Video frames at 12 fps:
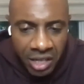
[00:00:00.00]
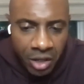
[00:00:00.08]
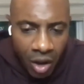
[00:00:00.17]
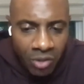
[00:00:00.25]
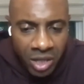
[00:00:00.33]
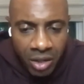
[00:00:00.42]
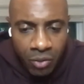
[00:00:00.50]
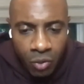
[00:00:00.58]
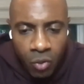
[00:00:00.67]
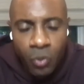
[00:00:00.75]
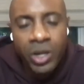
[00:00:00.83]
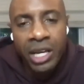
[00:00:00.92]
Said, you know, I was going
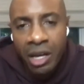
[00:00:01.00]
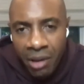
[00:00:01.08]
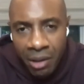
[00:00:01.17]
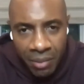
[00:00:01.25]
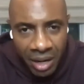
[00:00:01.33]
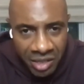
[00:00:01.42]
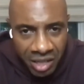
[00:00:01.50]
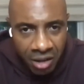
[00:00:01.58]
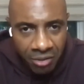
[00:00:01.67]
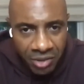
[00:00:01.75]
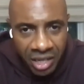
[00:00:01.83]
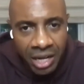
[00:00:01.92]
to recommit
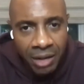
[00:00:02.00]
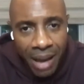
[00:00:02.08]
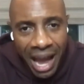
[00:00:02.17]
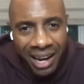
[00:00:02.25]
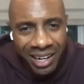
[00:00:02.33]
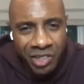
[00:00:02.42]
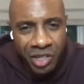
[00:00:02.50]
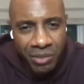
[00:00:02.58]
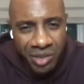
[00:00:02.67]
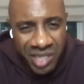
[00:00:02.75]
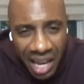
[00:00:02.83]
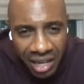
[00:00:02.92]
myself to getting back in the
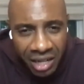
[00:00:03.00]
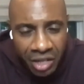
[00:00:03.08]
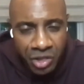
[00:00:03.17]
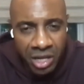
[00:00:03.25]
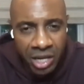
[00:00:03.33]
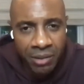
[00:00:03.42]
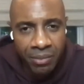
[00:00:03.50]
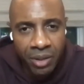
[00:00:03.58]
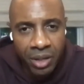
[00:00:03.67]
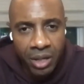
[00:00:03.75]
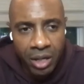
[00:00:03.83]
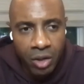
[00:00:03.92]
gym, staying in the
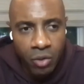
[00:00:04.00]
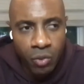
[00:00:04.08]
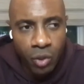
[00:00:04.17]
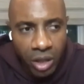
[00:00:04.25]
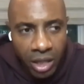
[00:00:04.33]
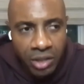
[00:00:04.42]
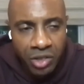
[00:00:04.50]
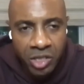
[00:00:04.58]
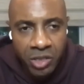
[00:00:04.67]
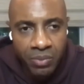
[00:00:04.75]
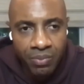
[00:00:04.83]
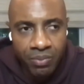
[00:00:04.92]
gym, really
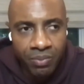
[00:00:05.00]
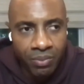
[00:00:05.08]
just